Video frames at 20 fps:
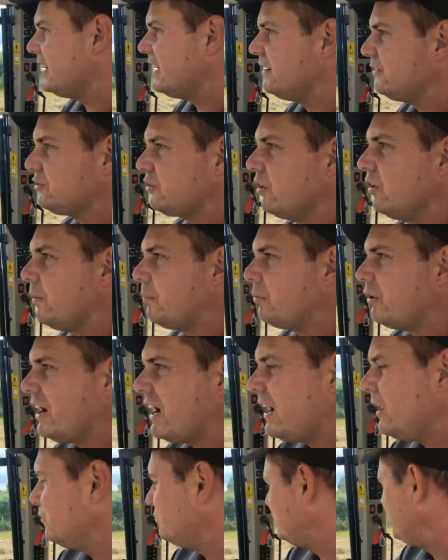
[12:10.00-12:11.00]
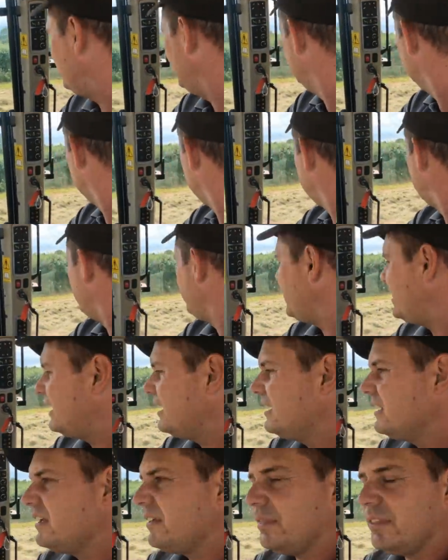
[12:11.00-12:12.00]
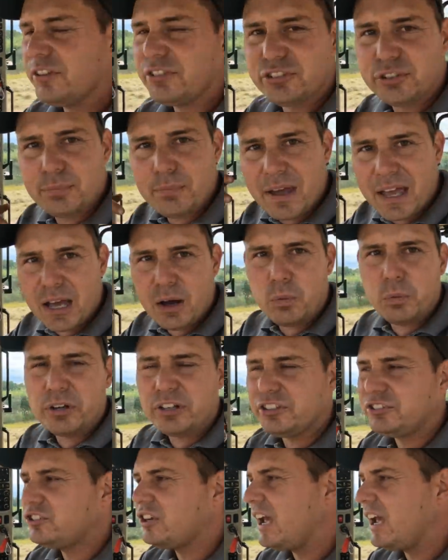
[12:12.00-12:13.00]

there. It's got brown tinge to it. The smell would have